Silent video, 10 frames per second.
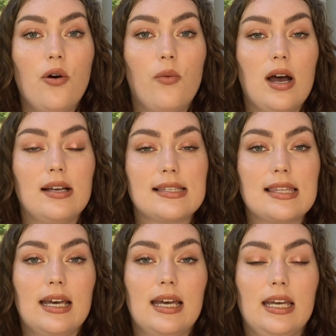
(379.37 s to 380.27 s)
was
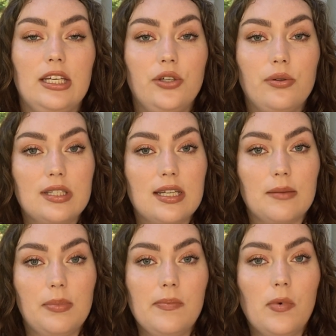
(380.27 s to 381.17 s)
the Youth to
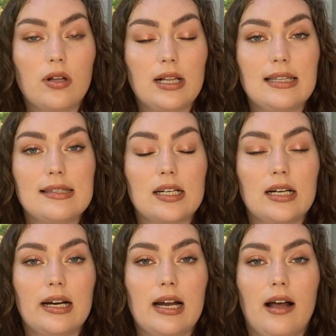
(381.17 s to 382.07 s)
the People
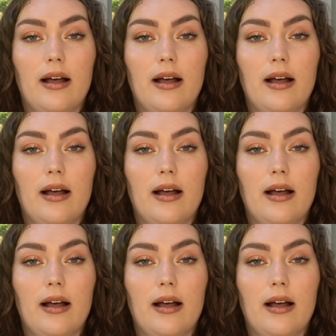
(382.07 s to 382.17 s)
cleanser,